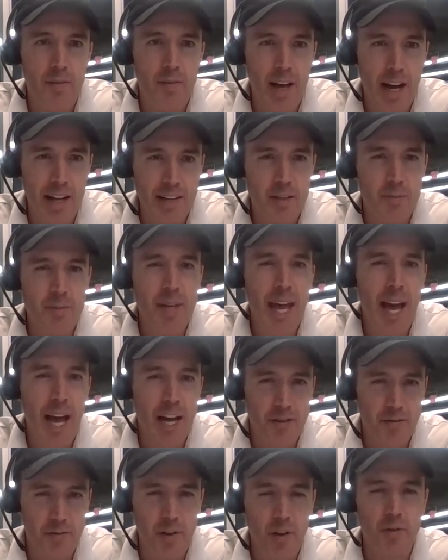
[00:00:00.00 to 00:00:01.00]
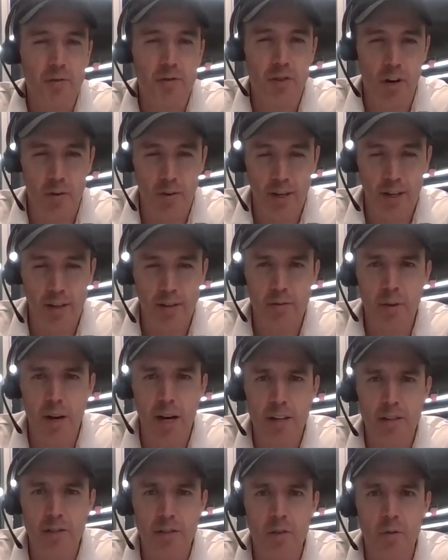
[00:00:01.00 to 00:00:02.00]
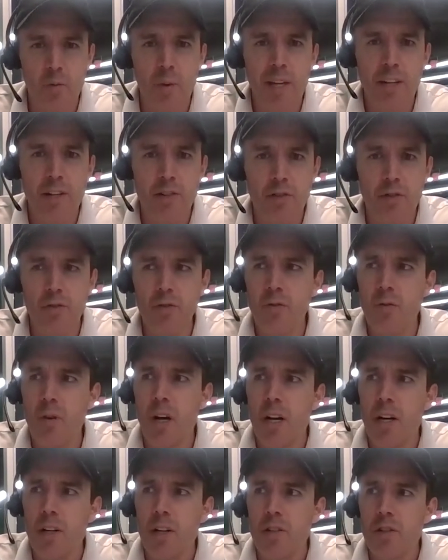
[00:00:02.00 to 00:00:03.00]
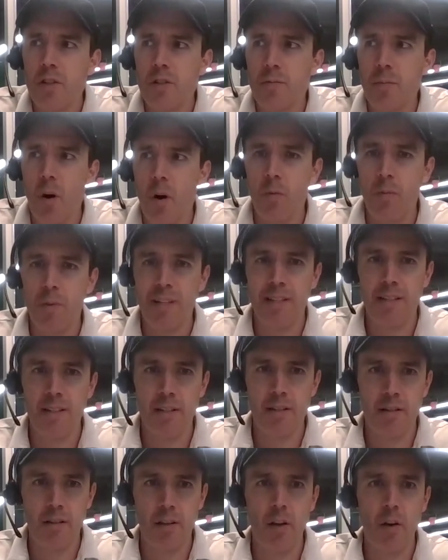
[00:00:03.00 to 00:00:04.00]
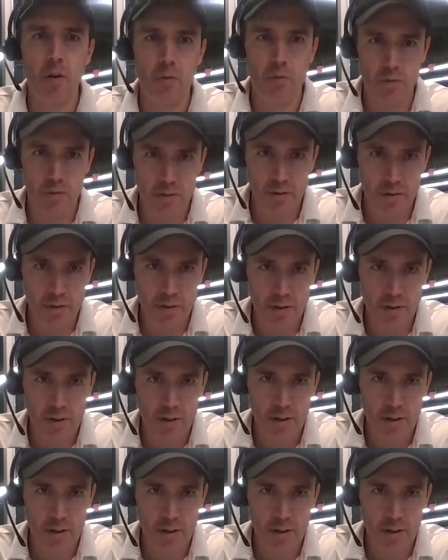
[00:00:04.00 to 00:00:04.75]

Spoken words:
And they've got some cash flows going, right? So we do small business loans.